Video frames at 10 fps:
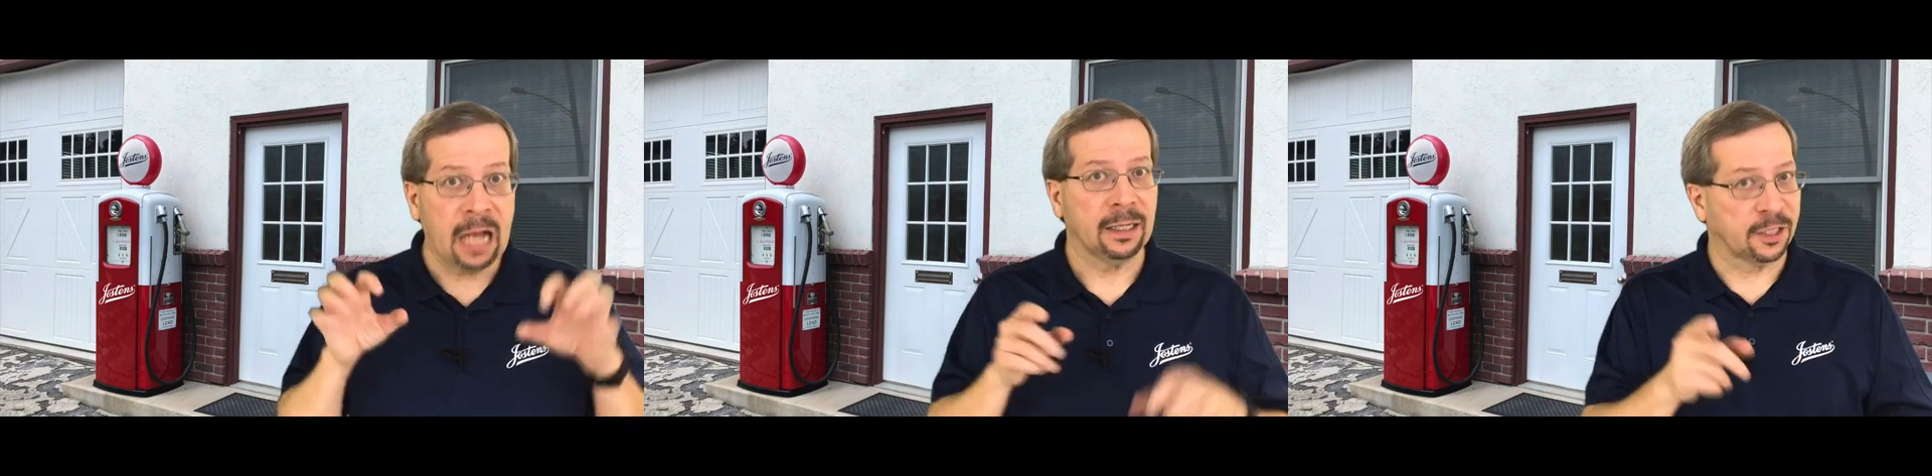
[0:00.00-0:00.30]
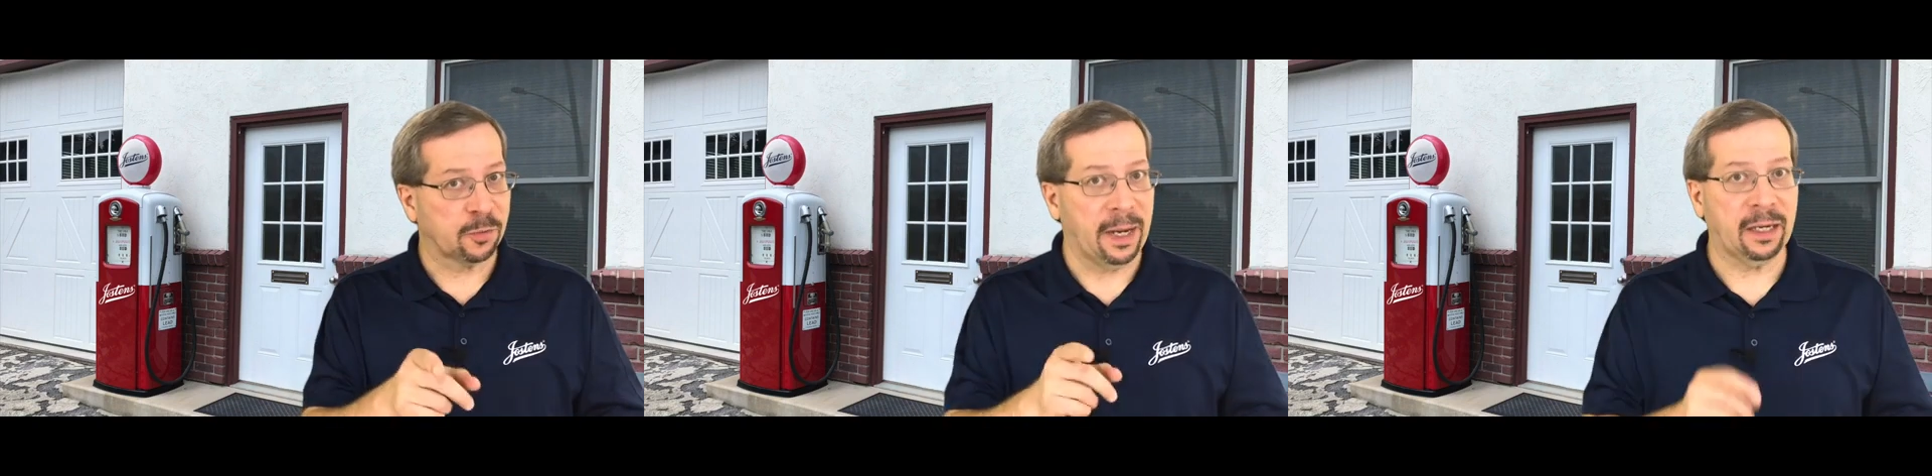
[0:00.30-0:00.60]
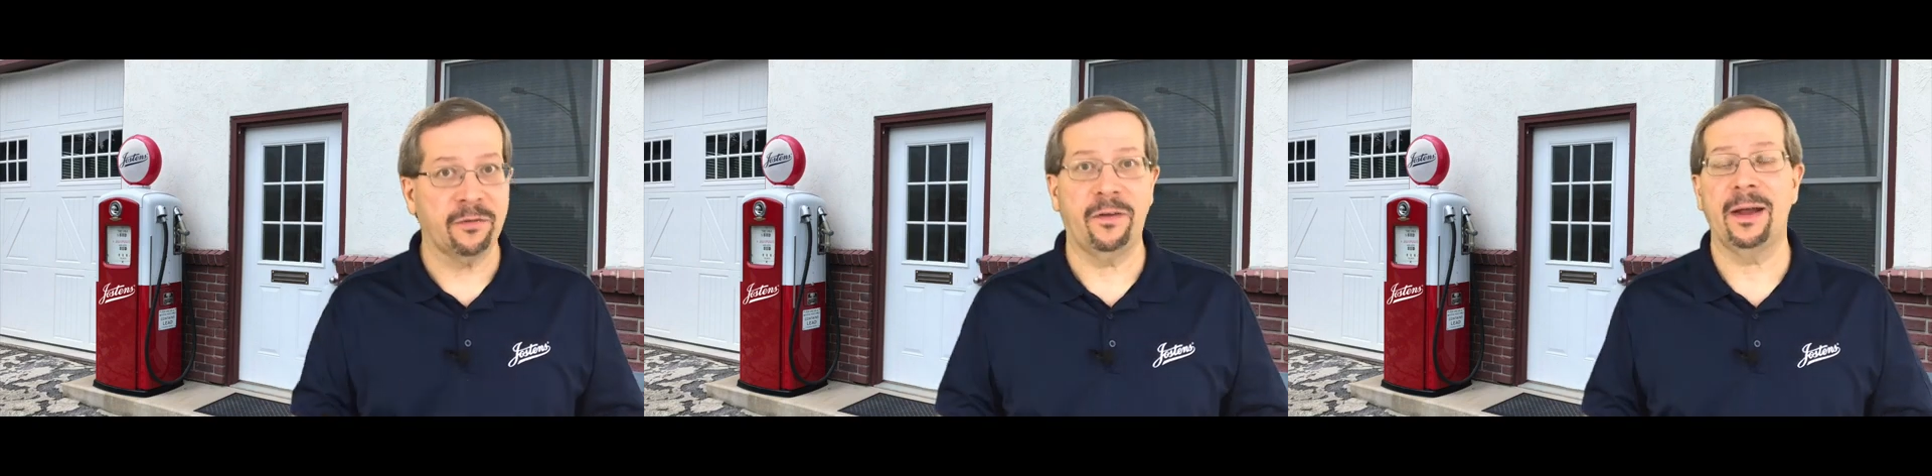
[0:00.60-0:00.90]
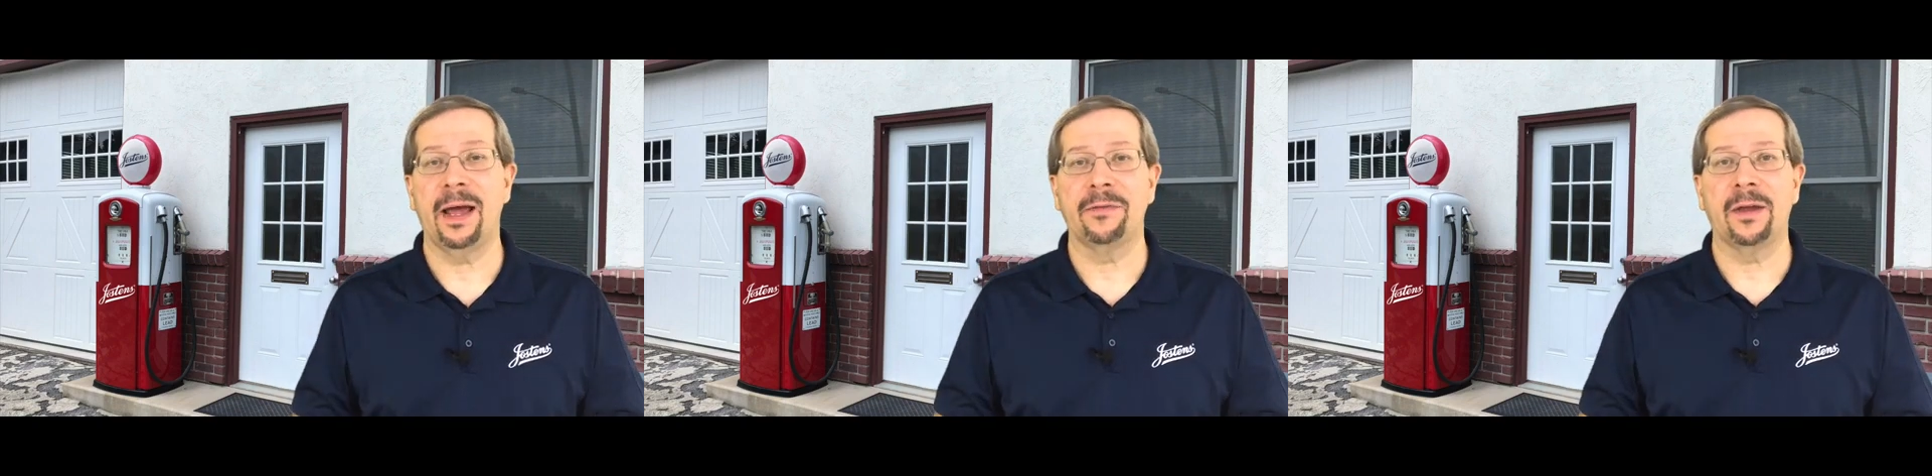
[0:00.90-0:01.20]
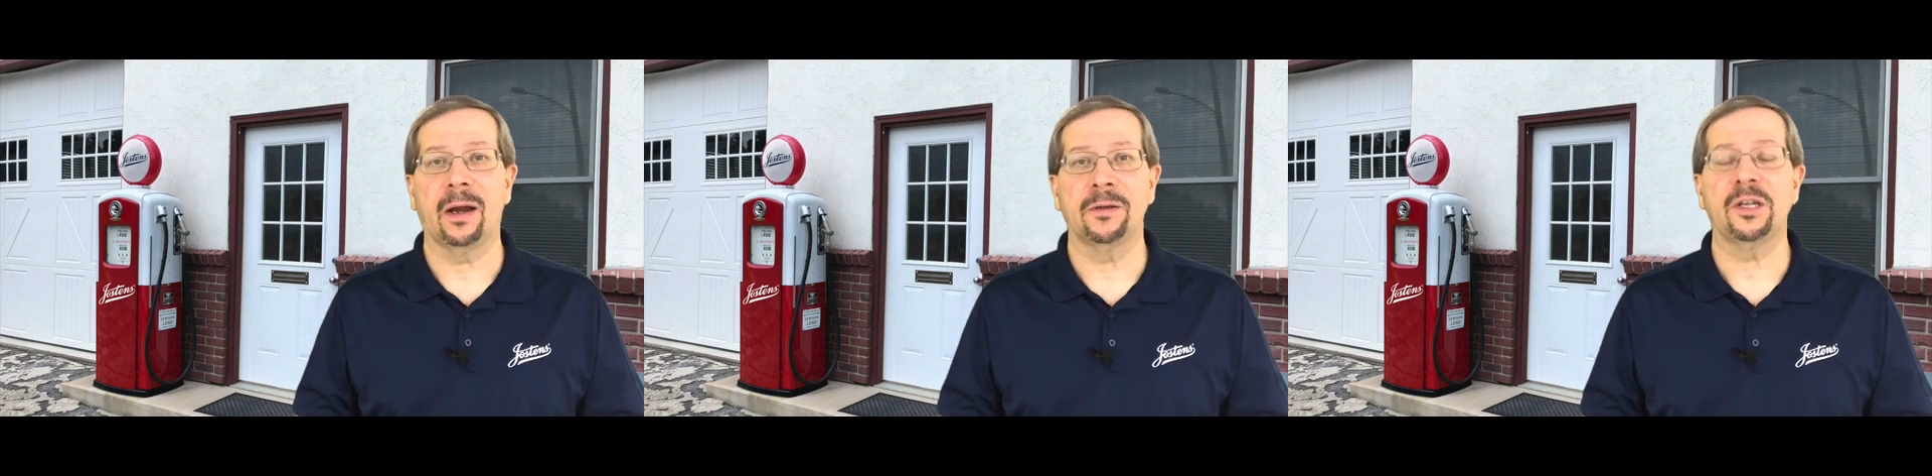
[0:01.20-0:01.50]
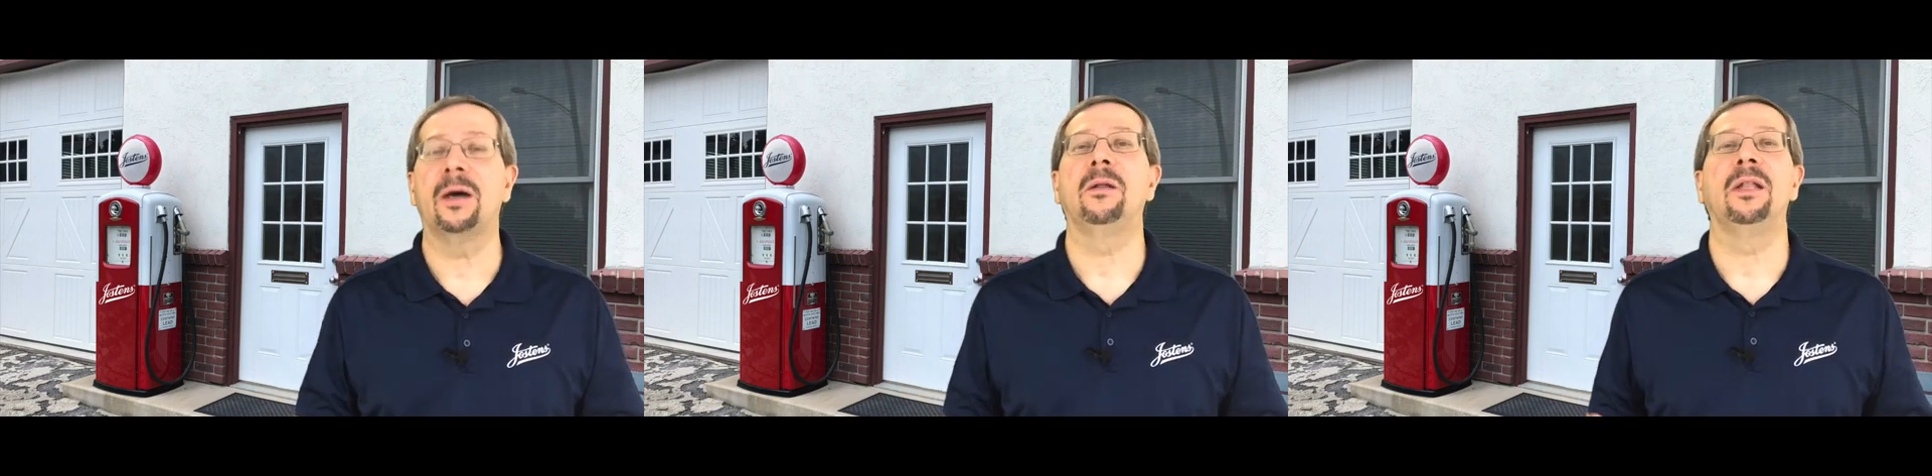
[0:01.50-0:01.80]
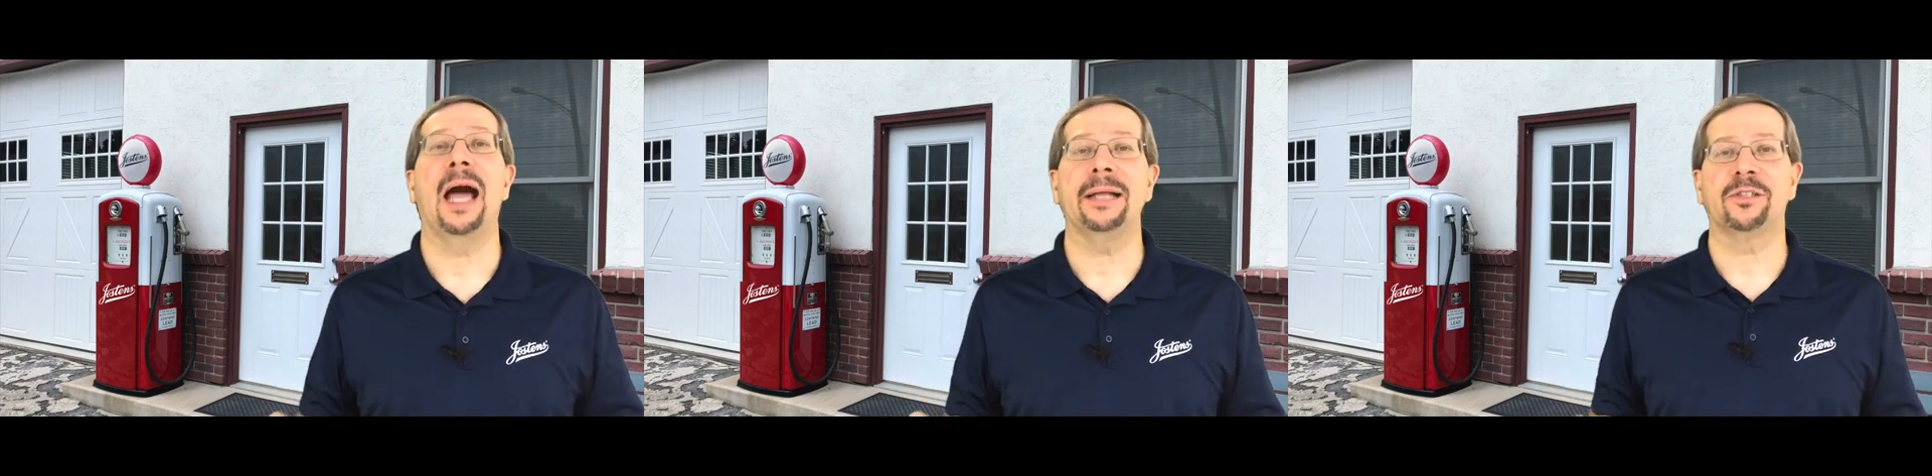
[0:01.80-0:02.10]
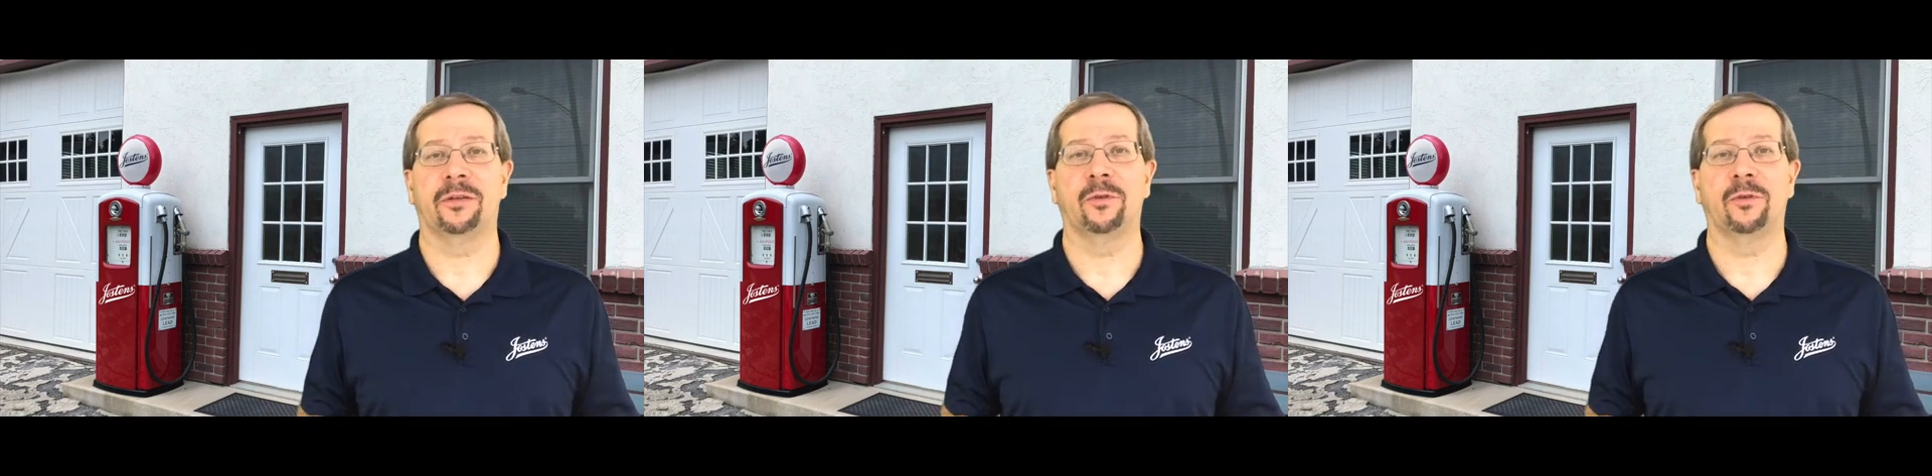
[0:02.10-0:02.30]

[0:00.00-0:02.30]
Let's make it fun out there. Tell lots of